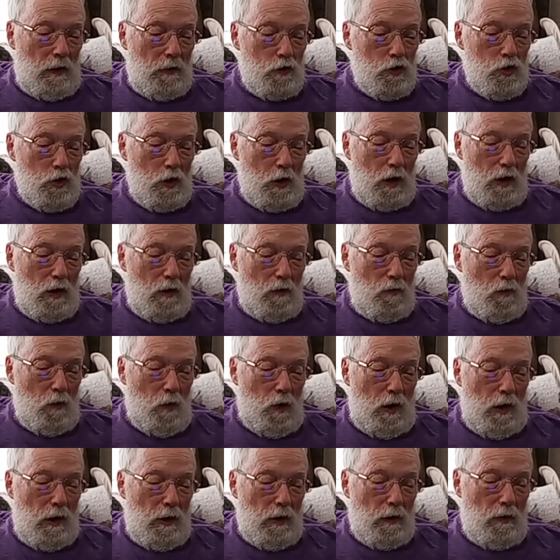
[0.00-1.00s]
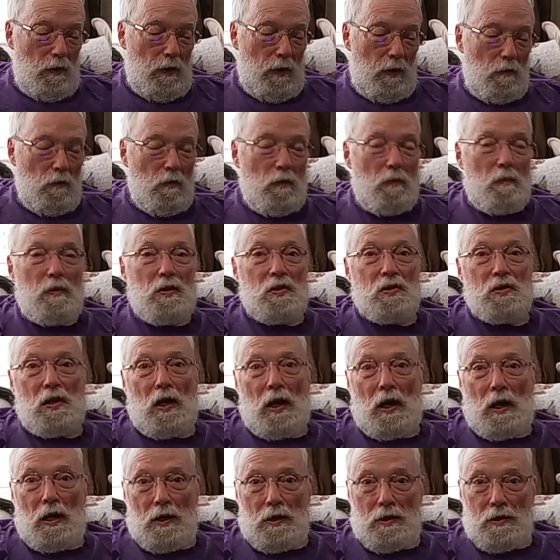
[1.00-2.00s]
and jug of water that were
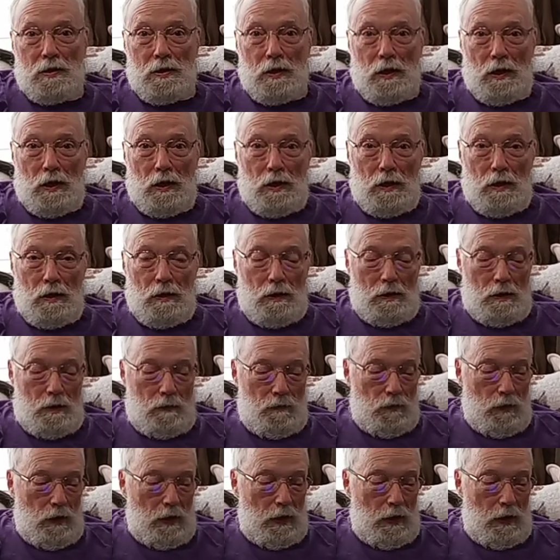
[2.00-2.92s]
beside his head?